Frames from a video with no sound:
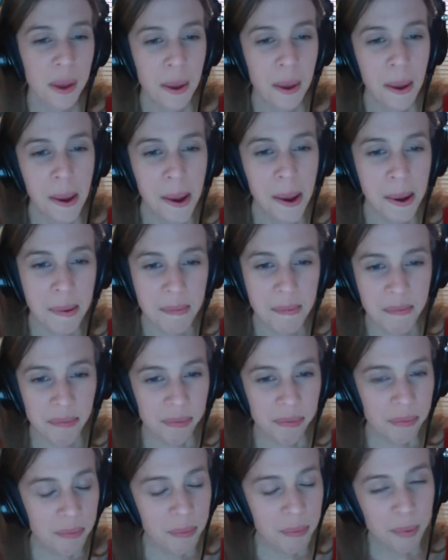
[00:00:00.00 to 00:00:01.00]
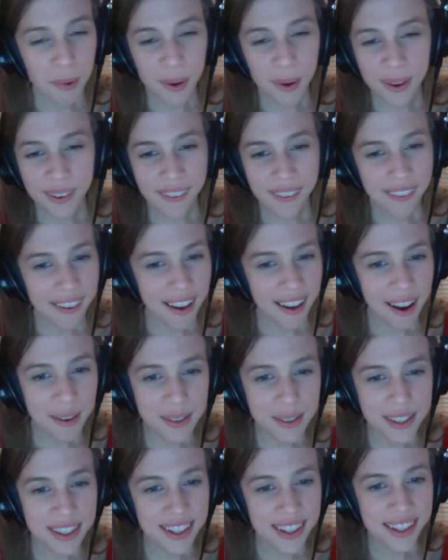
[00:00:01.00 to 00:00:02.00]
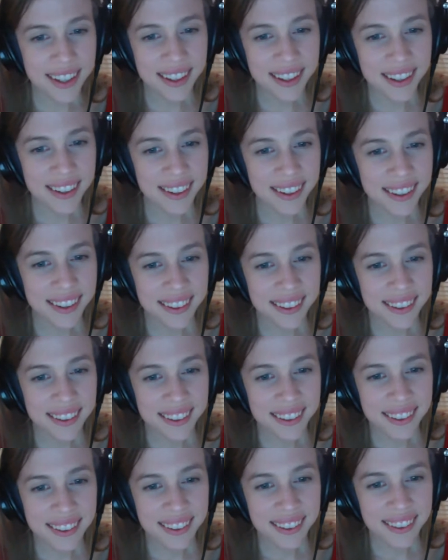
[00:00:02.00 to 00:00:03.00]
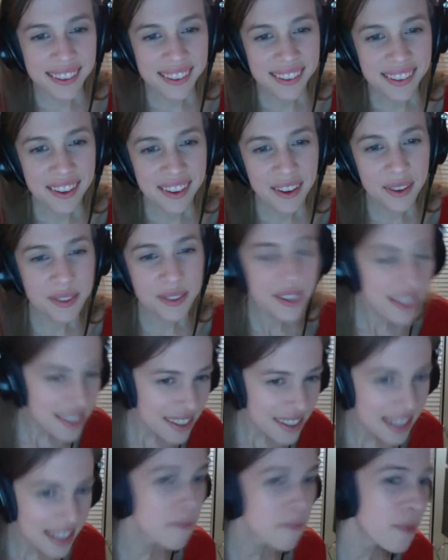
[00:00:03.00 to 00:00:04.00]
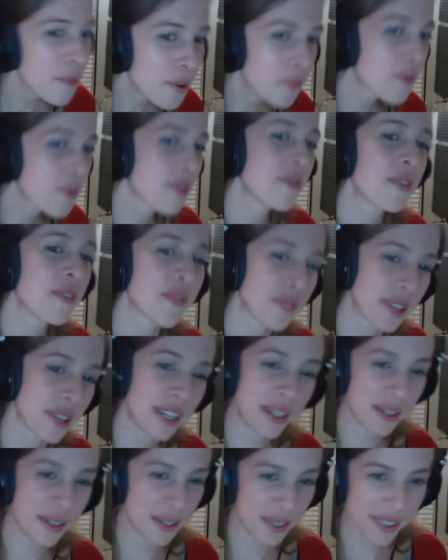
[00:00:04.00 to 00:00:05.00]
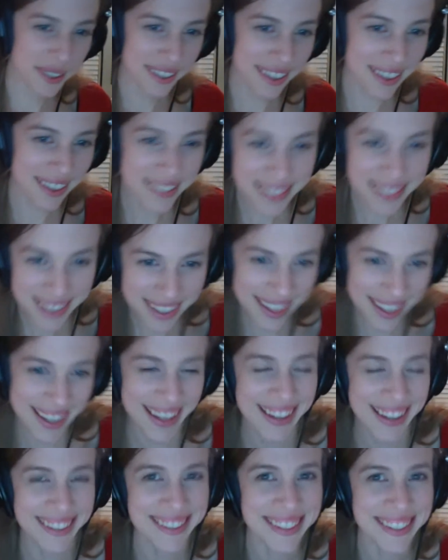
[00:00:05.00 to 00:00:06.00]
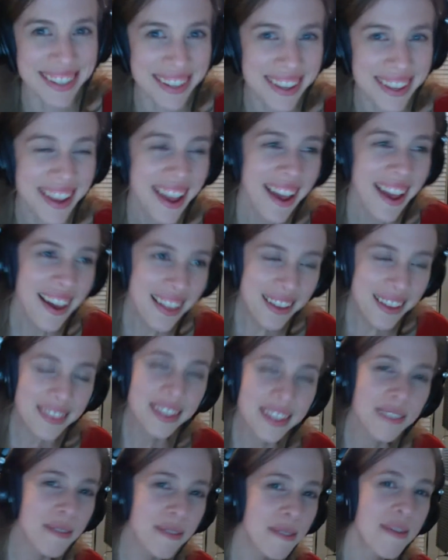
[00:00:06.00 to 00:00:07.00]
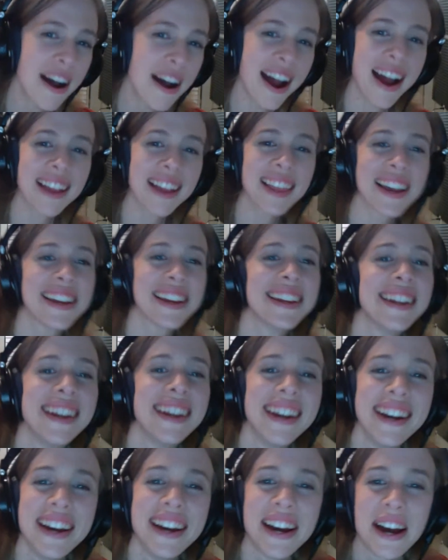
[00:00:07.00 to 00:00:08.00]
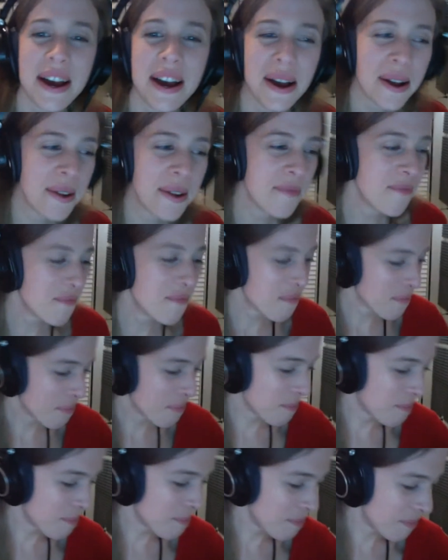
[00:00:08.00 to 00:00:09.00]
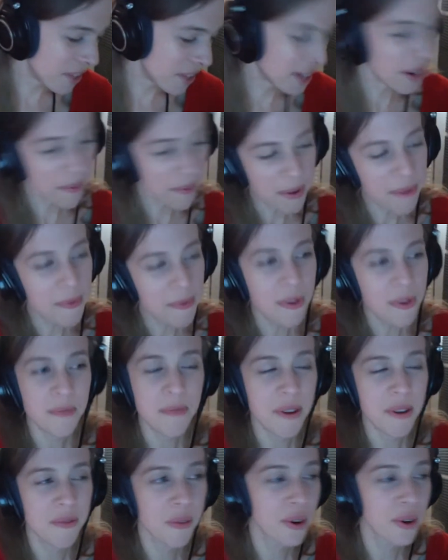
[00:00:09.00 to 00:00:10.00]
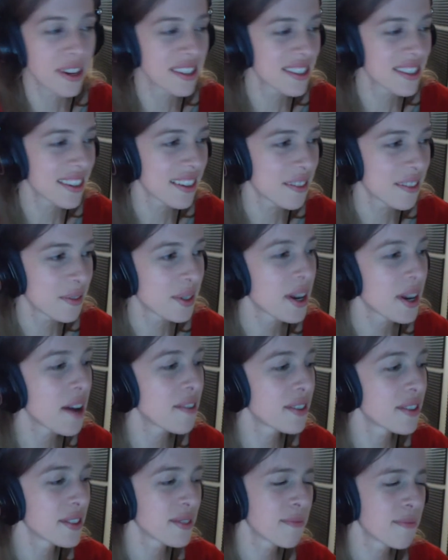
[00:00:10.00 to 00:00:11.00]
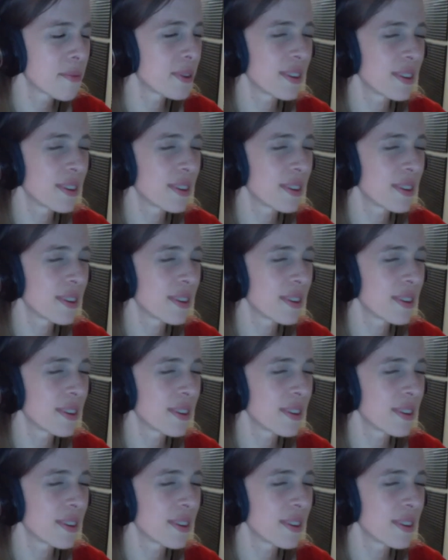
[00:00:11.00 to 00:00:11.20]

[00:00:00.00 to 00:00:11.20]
Um, but I was going to I was going to sing Moon River for you that was, that was gonna that's gonna be my highlight. Um, you know, maybe if my voice recovers, but